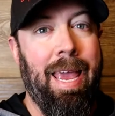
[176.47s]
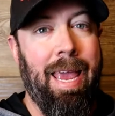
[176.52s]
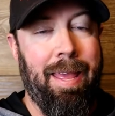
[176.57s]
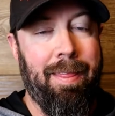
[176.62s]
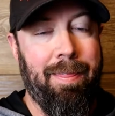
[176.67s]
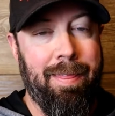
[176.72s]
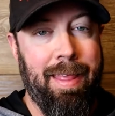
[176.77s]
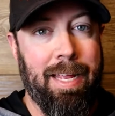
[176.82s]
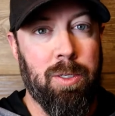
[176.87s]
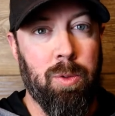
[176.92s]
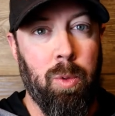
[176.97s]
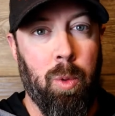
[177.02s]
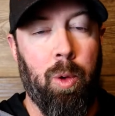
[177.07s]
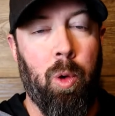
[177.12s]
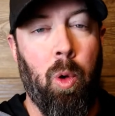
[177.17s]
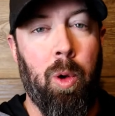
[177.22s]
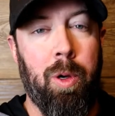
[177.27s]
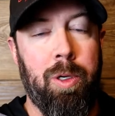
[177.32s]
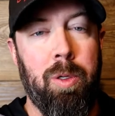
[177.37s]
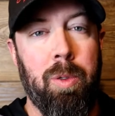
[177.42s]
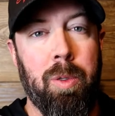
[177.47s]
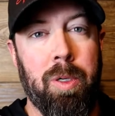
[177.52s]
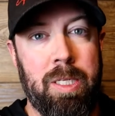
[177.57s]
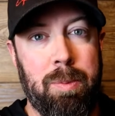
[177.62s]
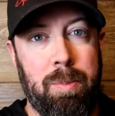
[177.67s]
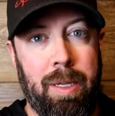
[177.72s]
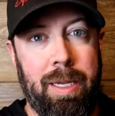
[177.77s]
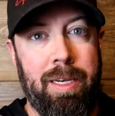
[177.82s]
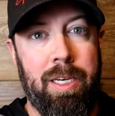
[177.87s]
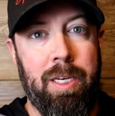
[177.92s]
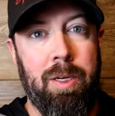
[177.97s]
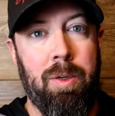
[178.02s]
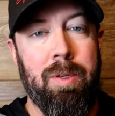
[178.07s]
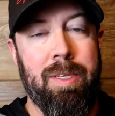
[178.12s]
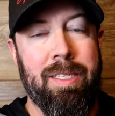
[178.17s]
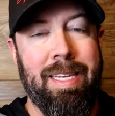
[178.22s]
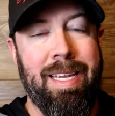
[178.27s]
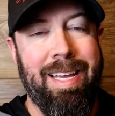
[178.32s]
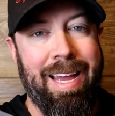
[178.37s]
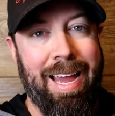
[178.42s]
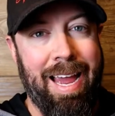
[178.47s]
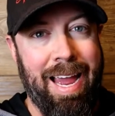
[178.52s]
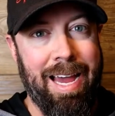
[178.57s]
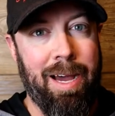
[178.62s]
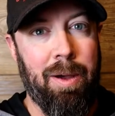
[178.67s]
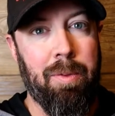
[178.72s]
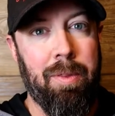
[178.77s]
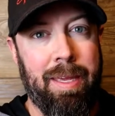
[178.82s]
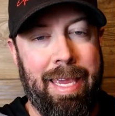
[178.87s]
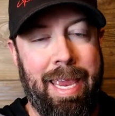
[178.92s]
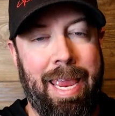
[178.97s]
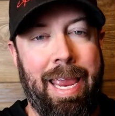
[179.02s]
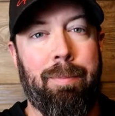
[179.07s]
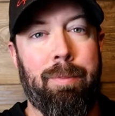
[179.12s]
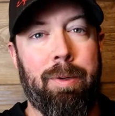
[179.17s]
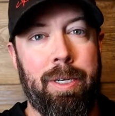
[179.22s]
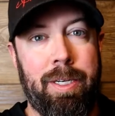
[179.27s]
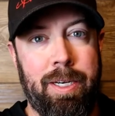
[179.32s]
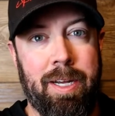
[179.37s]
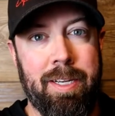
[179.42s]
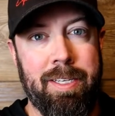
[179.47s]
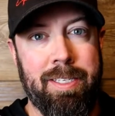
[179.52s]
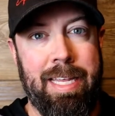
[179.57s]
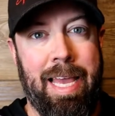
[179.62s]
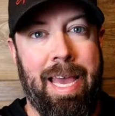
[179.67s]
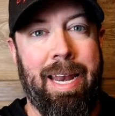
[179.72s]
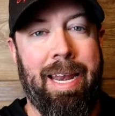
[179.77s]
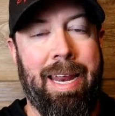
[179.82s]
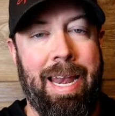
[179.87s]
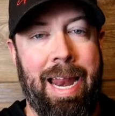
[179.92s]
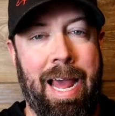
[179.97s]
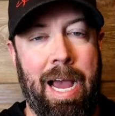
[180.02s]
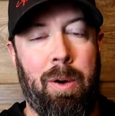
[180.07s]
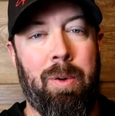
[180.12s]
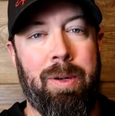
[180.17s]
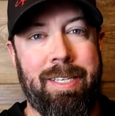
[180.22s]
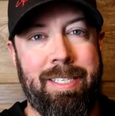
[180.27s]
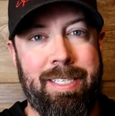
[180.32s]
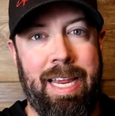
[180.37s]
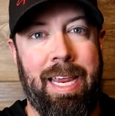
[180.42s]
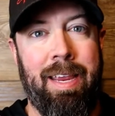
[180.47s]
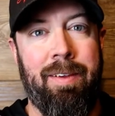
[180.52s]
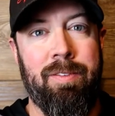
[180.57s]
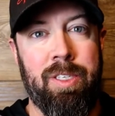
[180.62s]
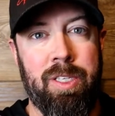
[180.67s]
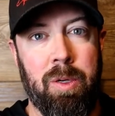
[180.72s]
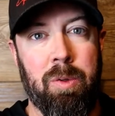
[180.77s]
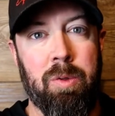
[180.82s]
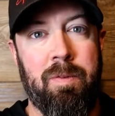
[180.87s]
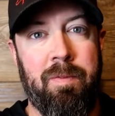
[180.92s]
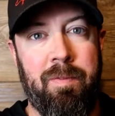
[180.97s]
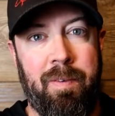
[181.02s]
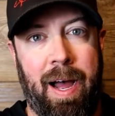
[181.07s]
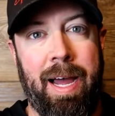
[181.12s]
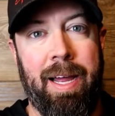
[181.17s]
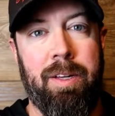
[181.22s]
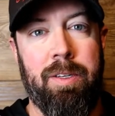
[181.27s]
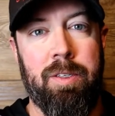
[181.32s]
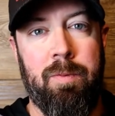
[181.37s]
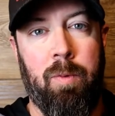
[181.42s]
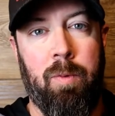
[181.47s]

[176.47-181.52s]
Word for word: And that's what we're going to explain to you is how the camera does that and how it saves those files